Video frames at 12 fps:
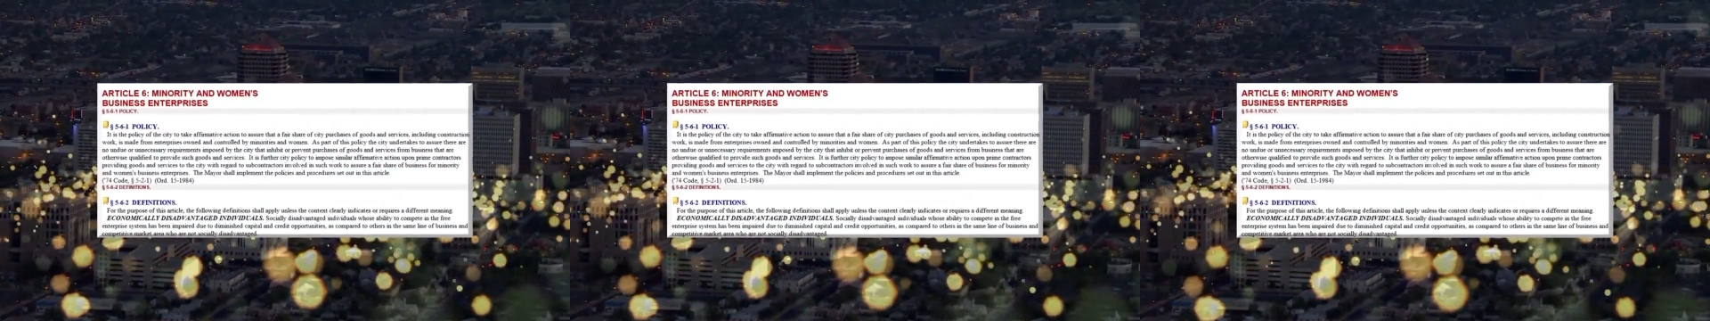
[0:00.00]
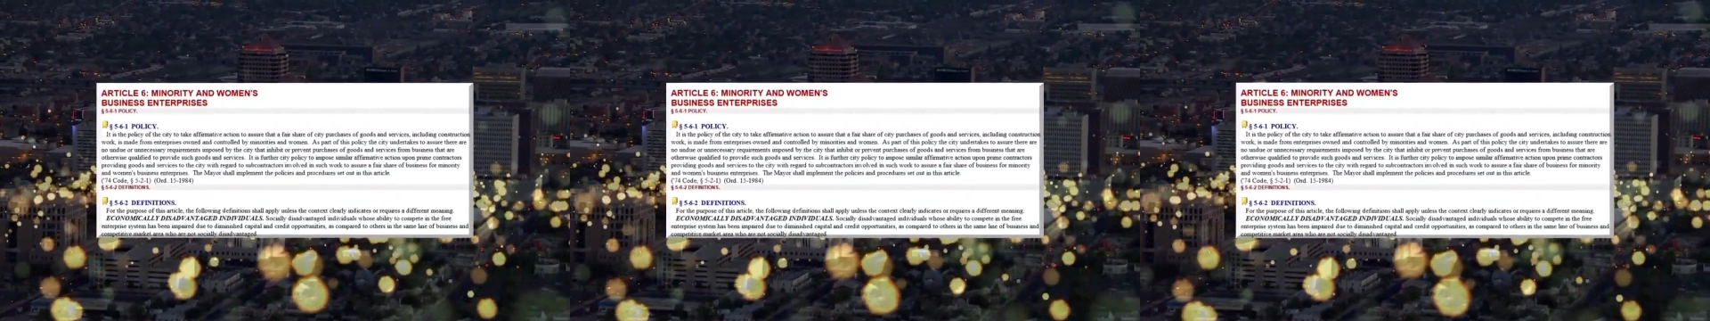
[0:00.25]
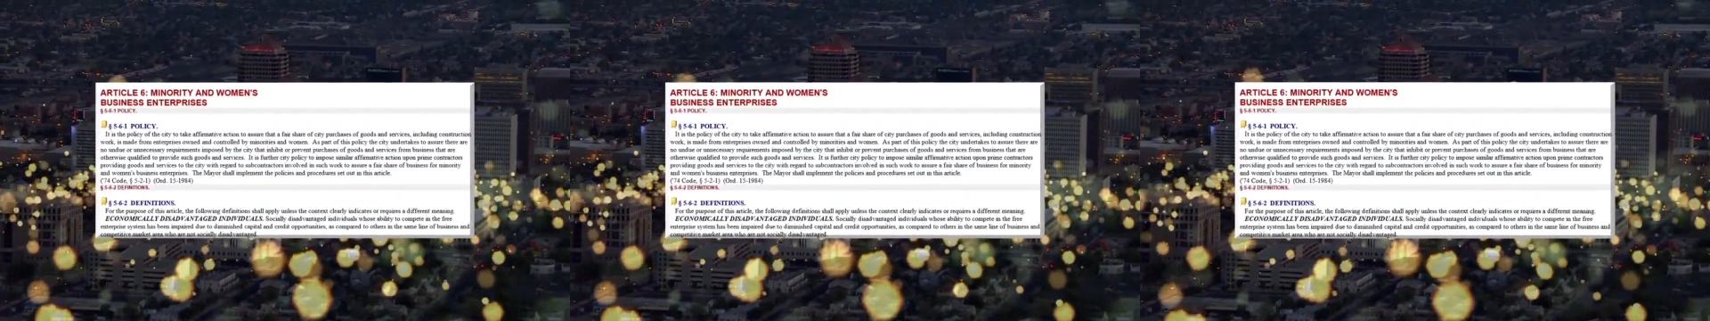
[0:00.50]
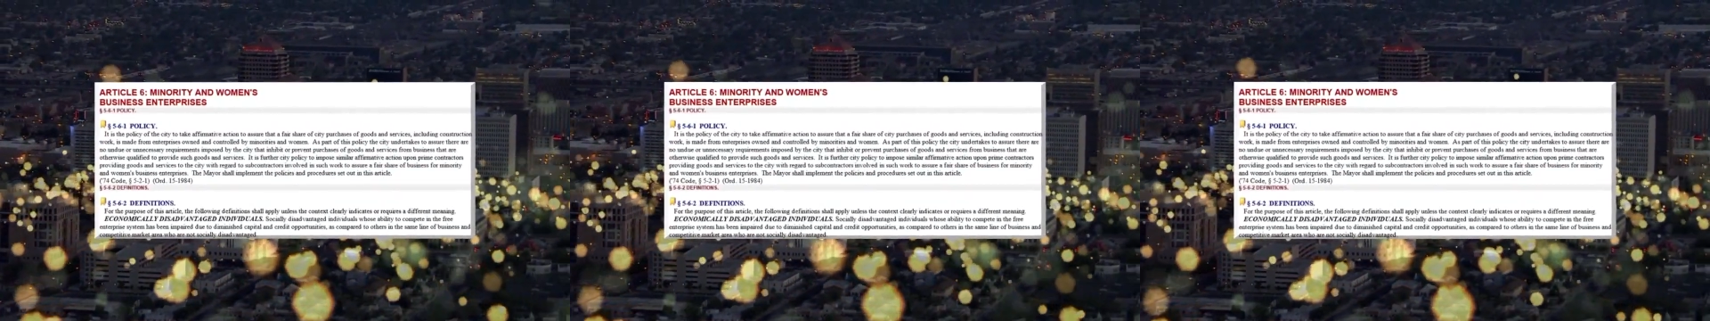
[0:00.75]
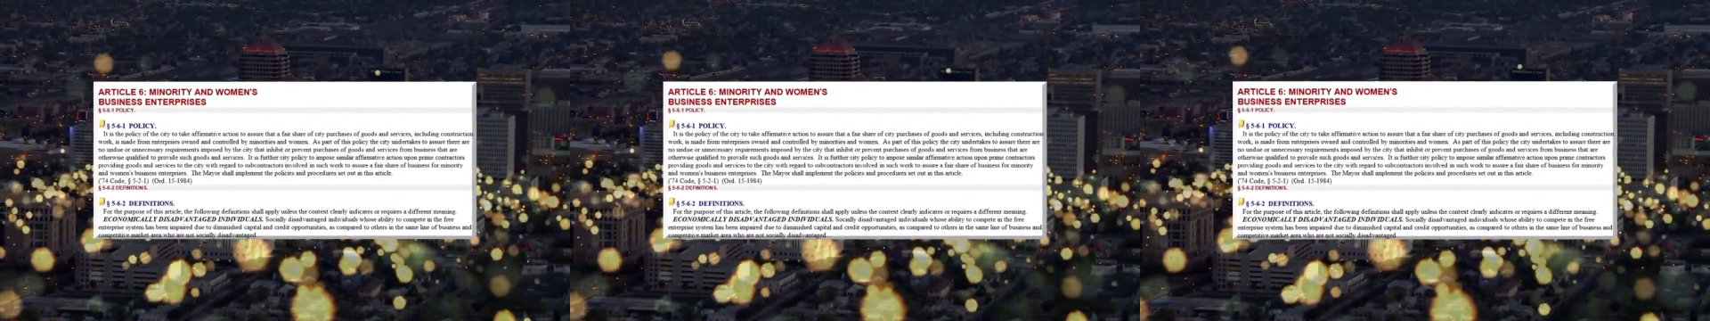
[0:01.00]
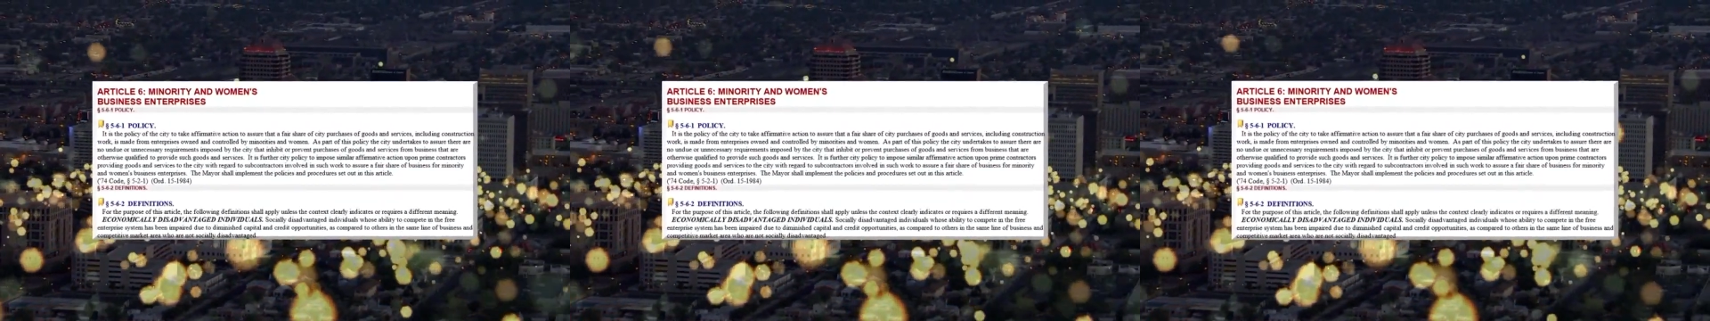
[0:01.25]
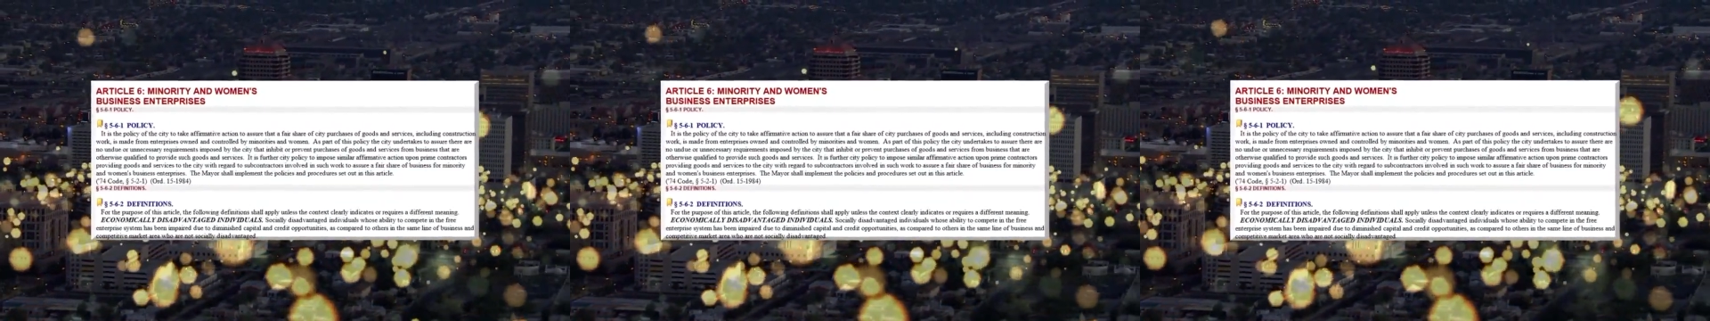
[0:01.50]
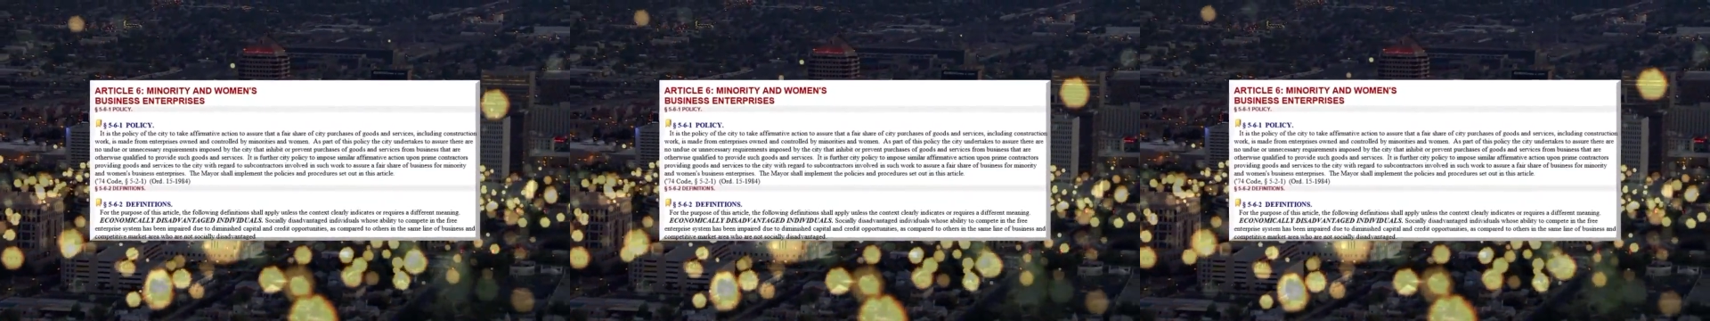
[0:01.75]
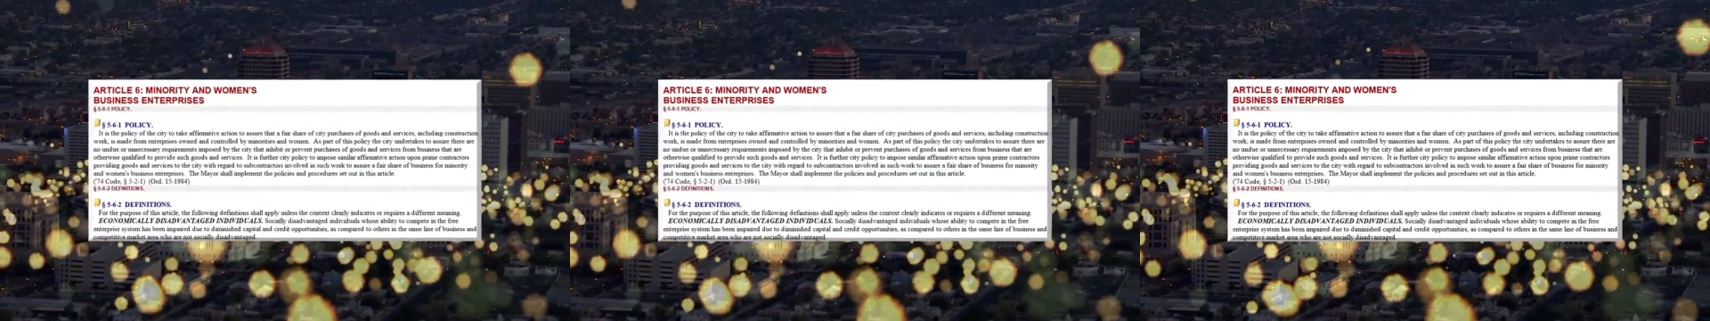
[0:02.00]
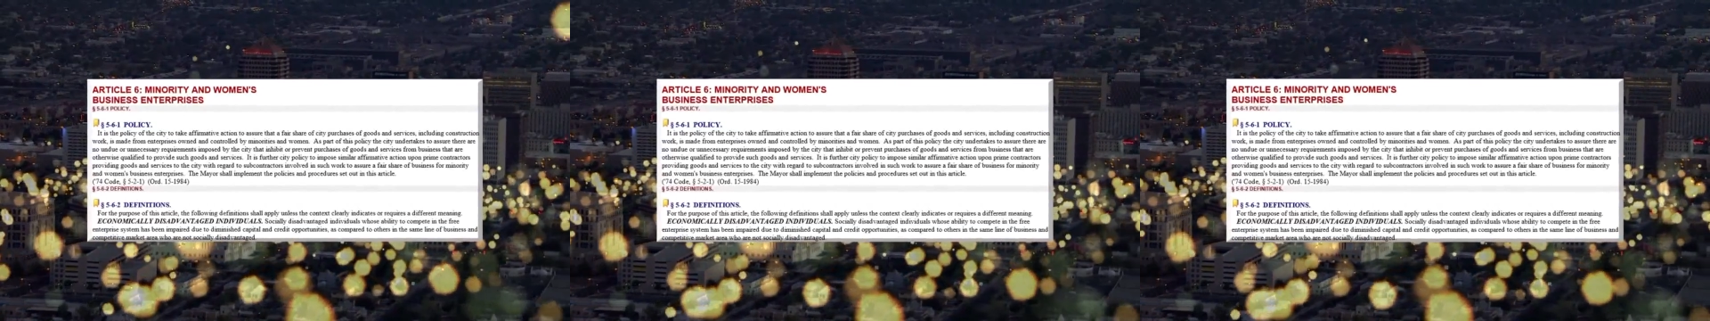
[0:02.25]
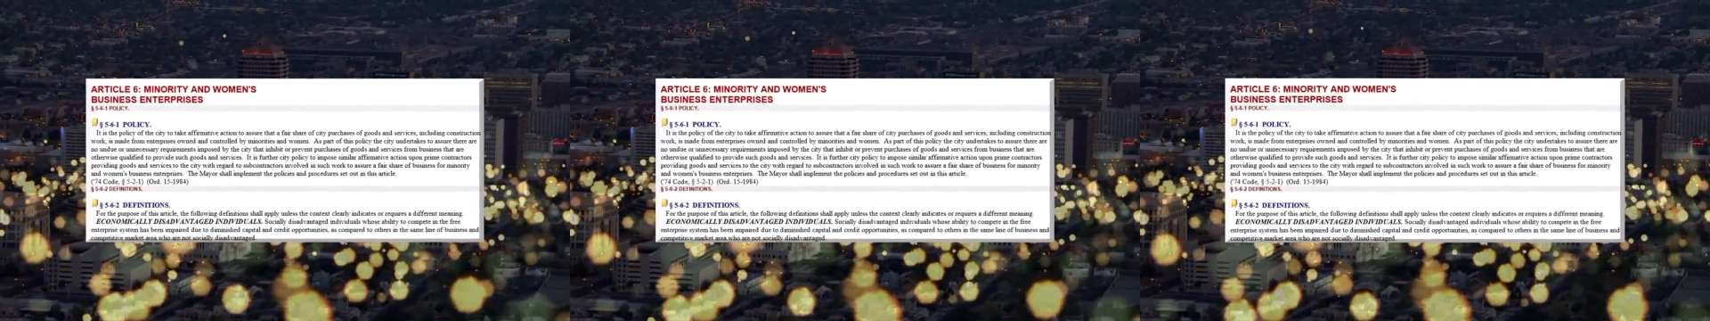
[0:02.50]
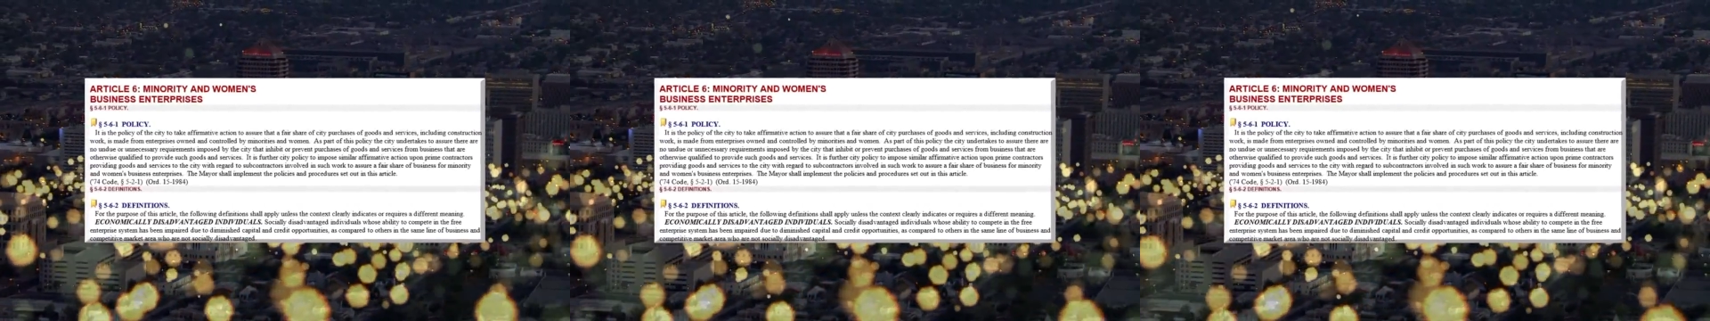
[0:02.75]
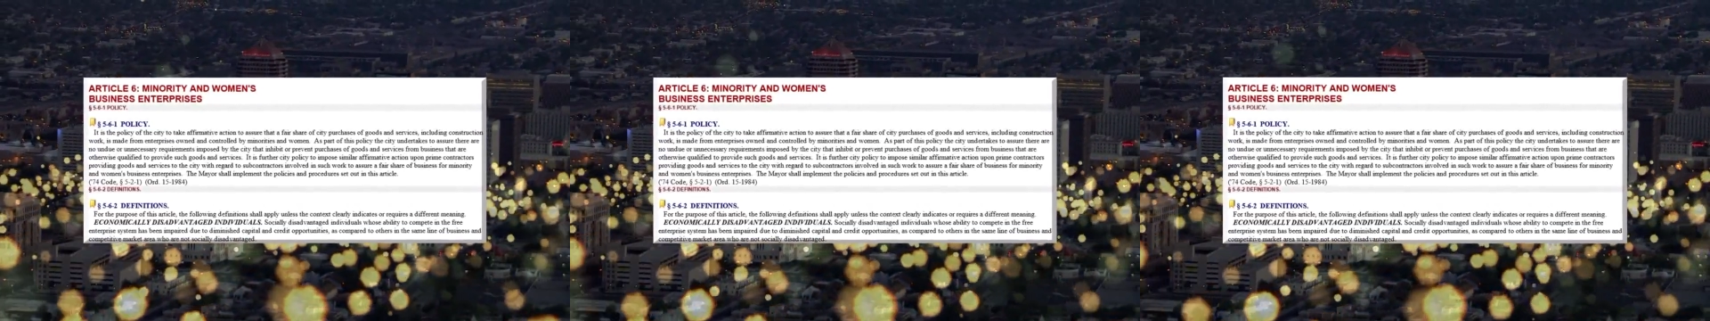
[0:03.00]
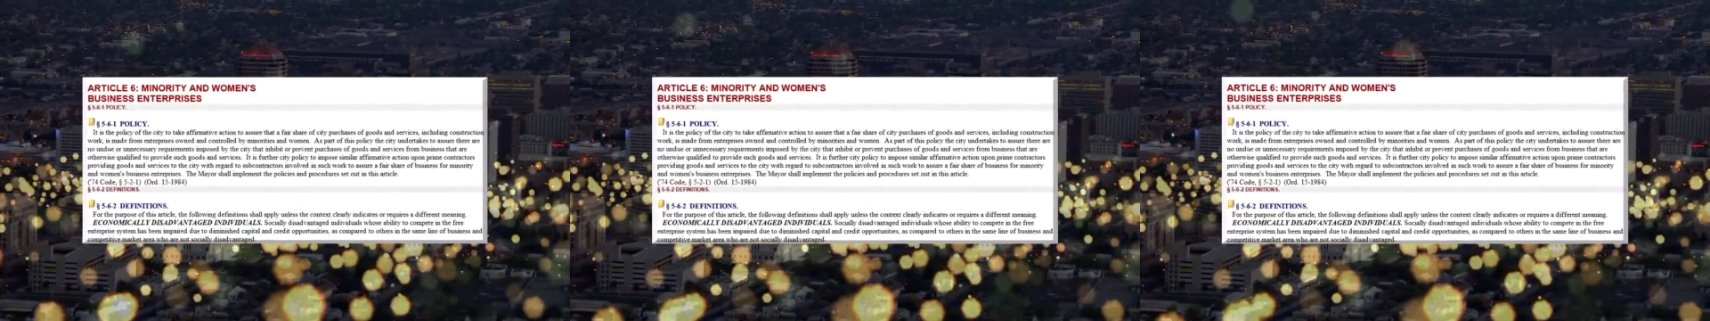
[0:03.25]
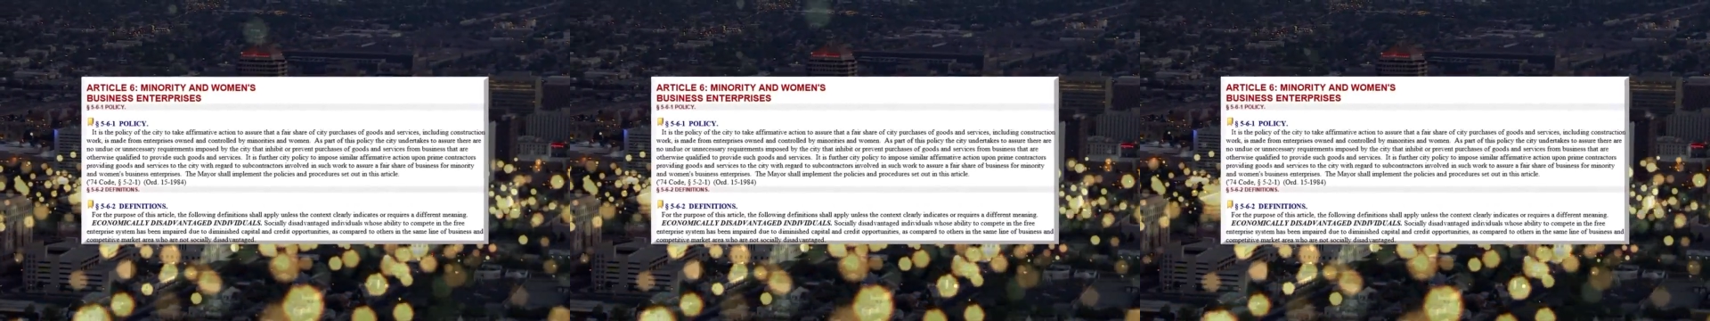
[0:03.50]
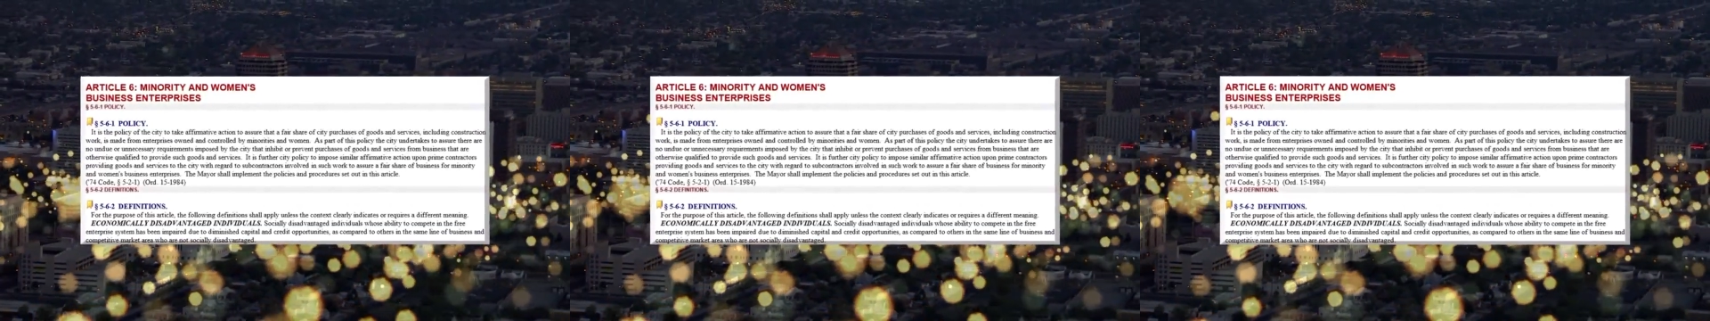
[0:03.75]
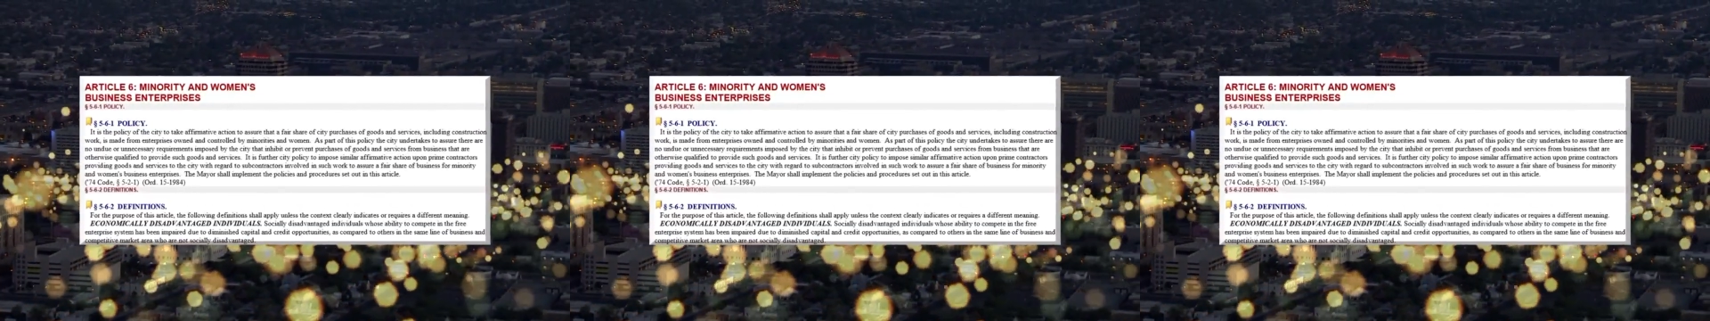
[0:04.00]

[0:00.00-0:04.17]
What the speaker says: No face is visible, so there are no lips to read.